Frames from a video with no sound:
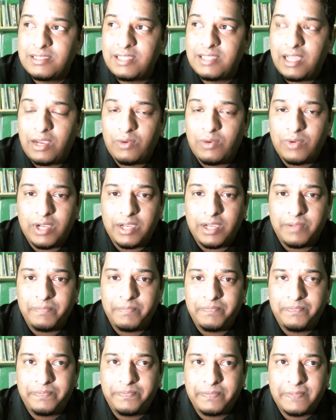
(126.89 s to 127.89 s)
Now,
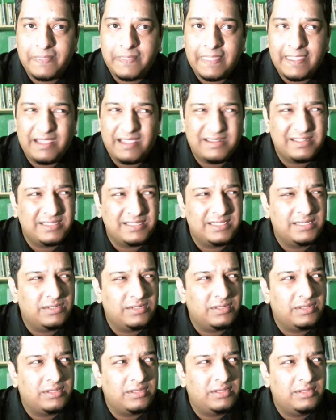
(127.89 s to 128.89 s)
I
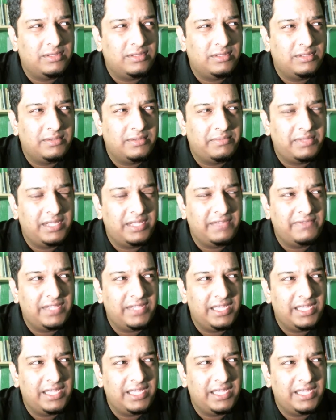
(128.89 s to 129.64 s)
believe